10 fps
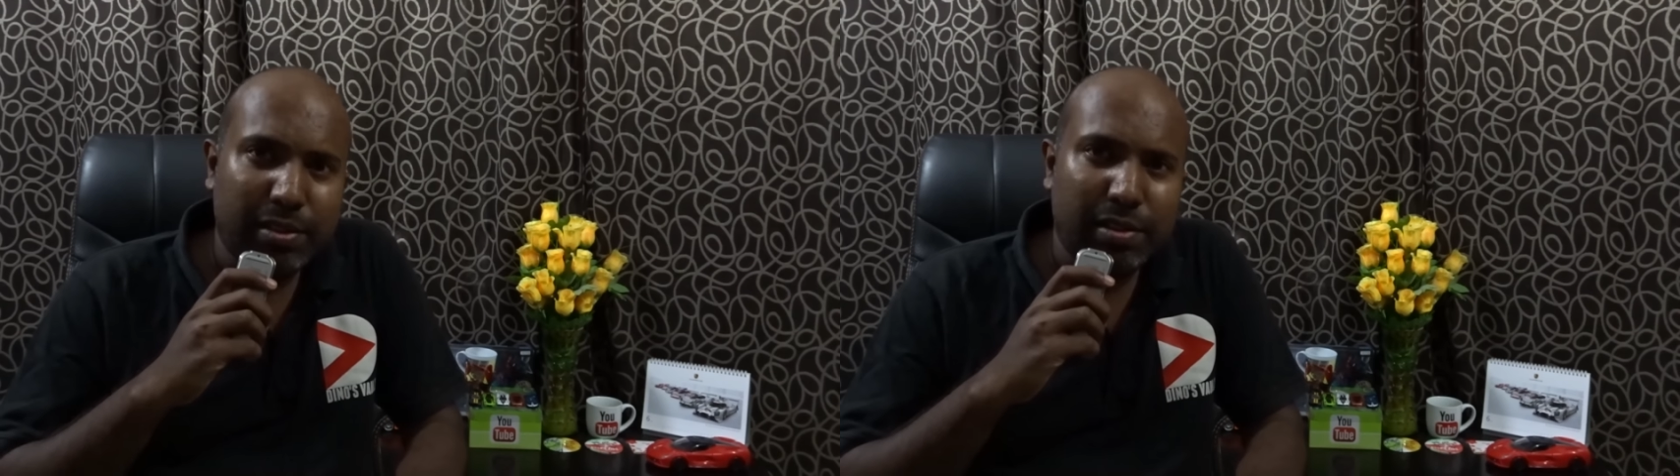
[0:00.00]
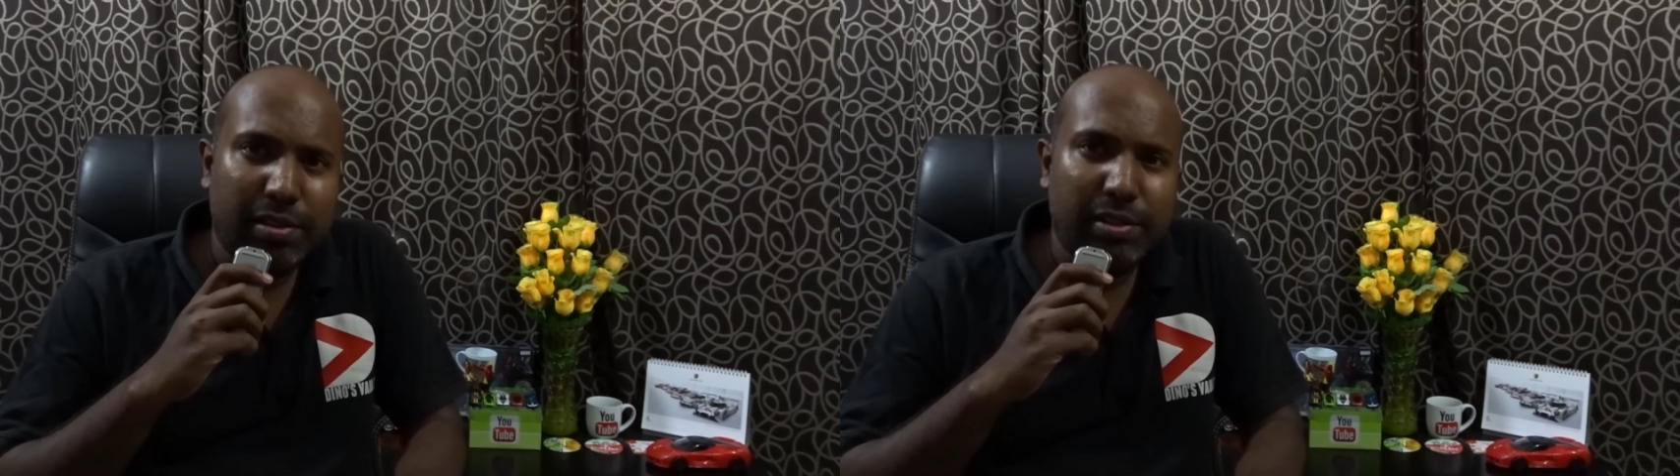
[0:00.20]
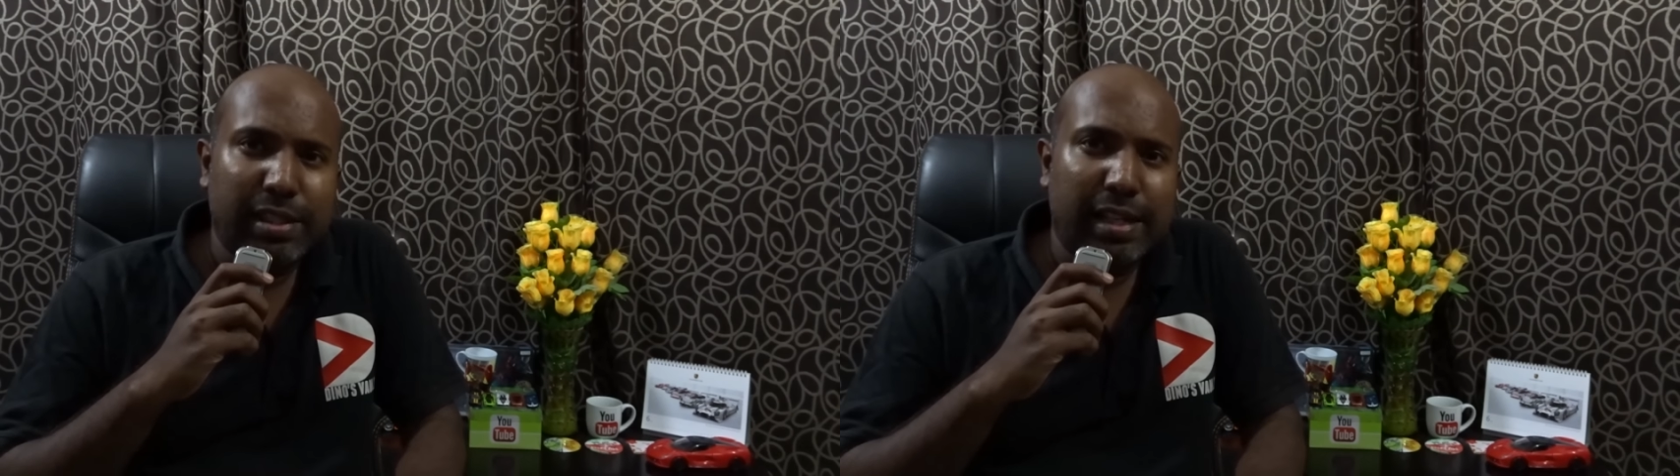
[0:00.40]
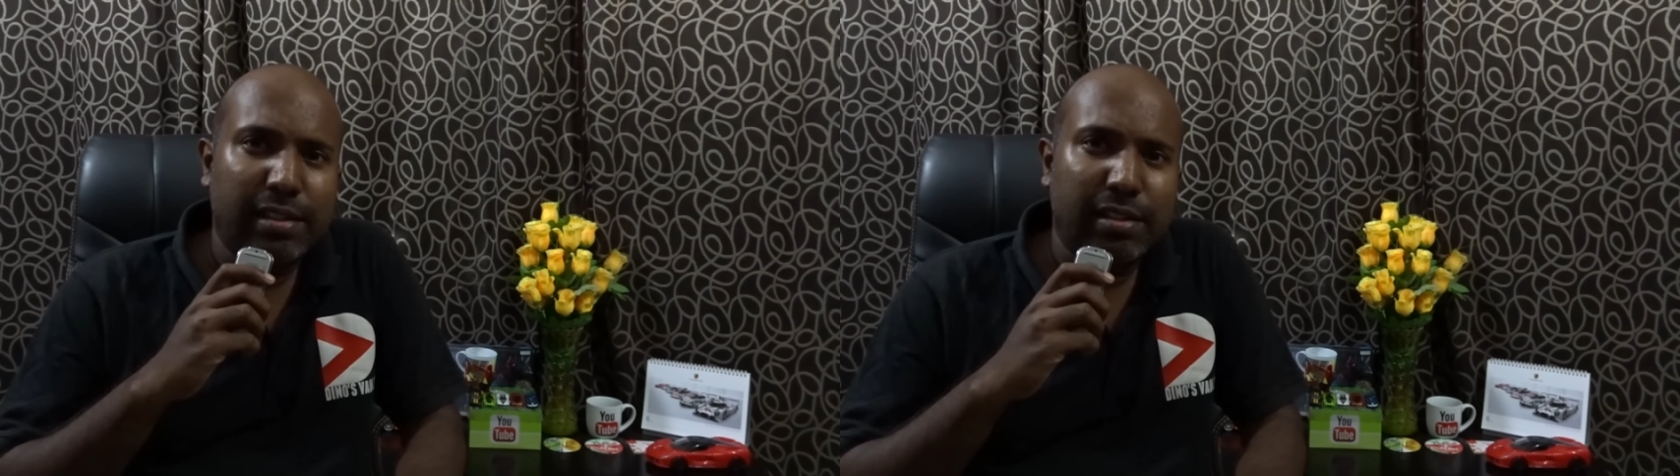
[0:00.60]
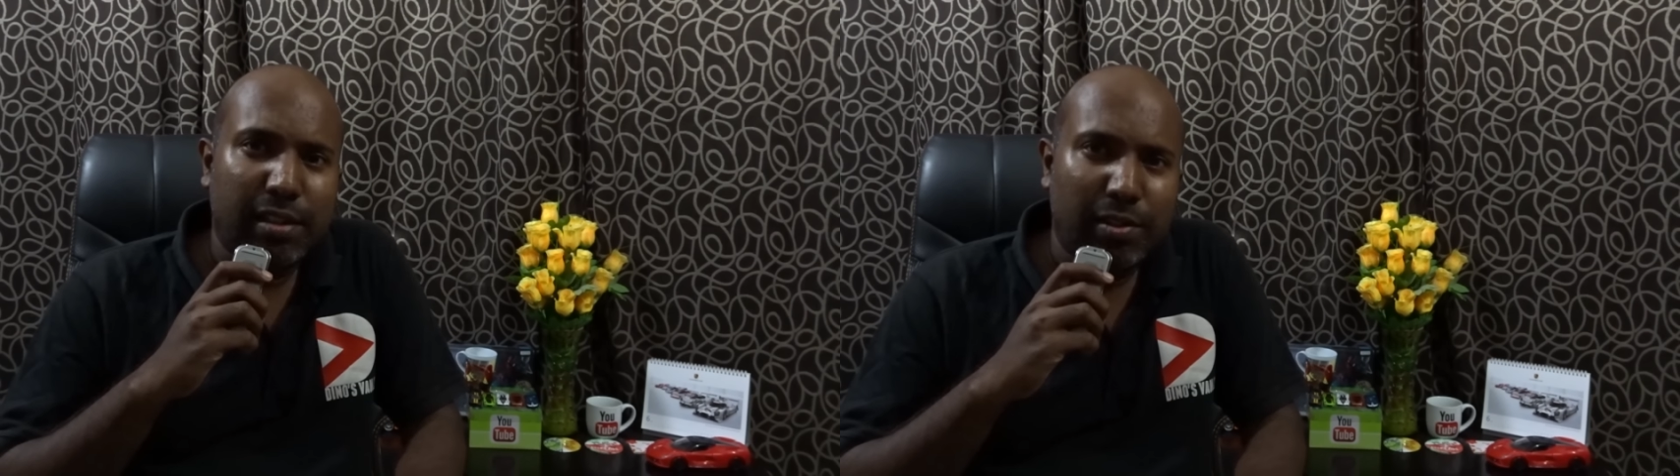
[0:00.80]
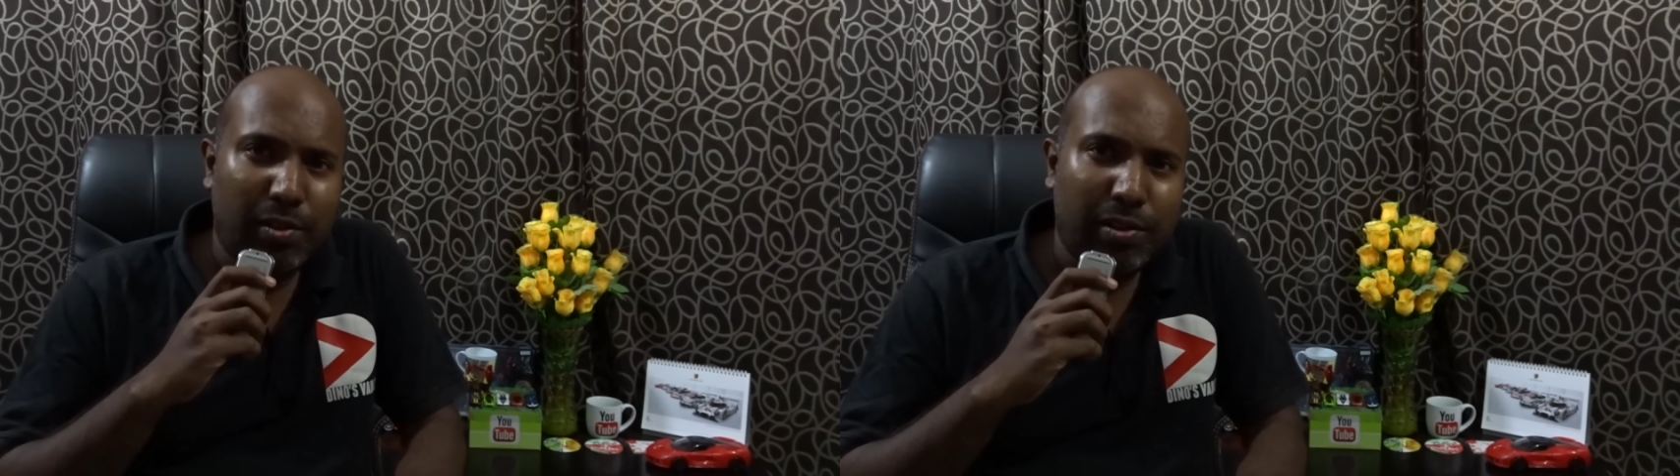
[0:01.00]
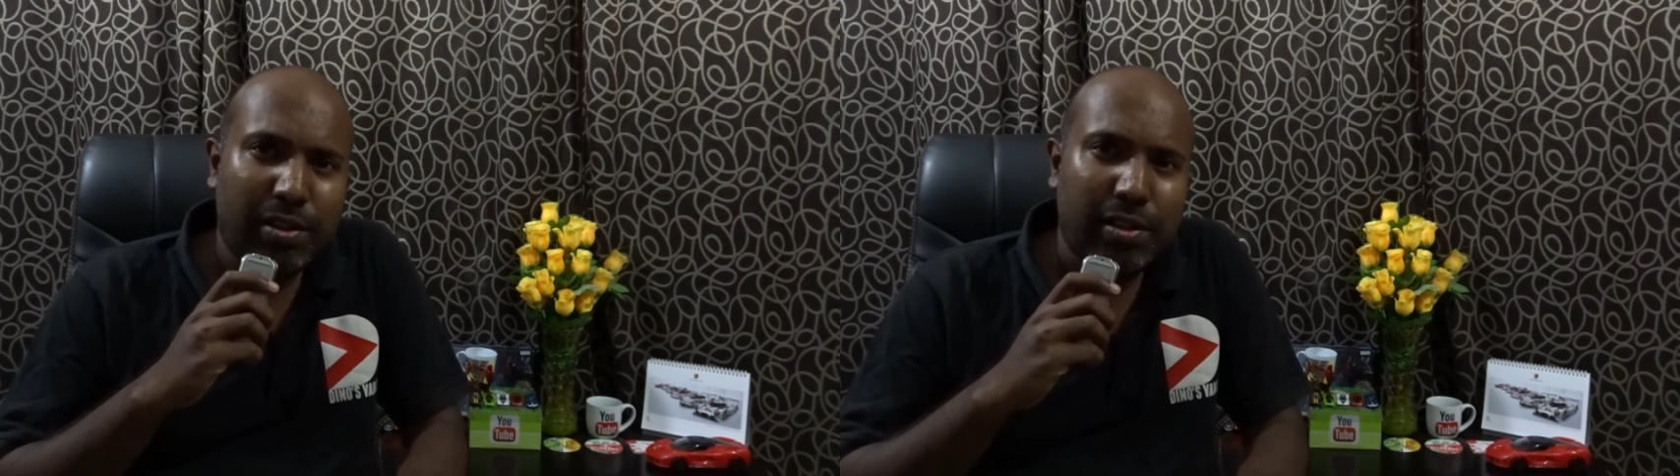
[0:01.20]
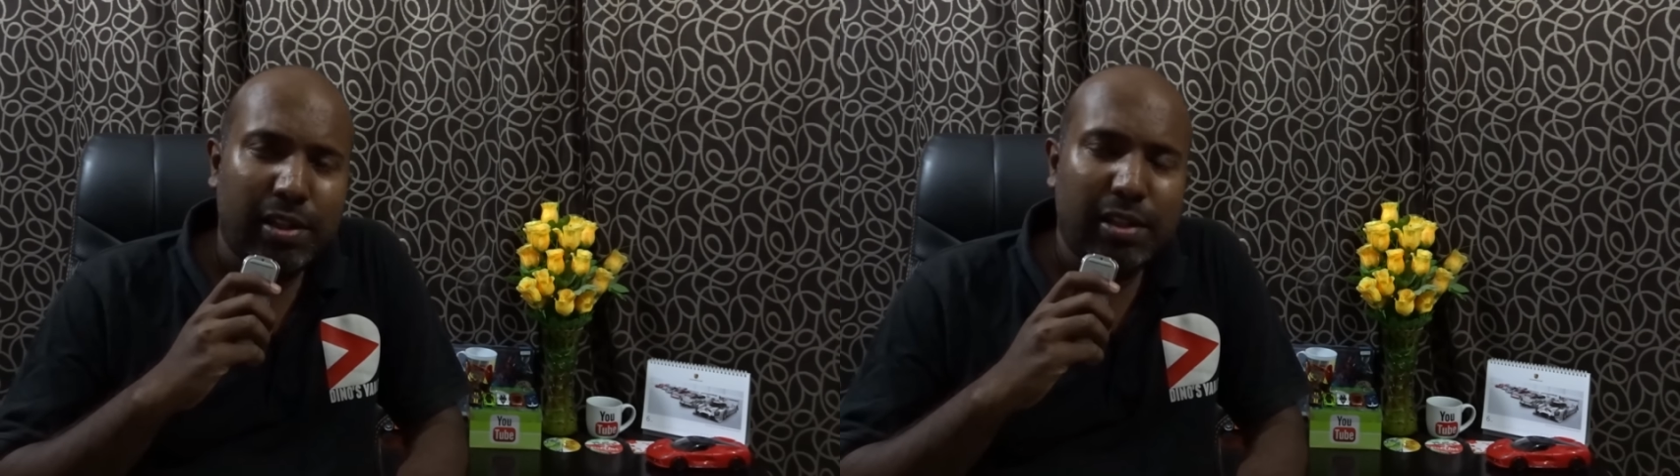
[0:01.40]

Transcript: the channel a lot,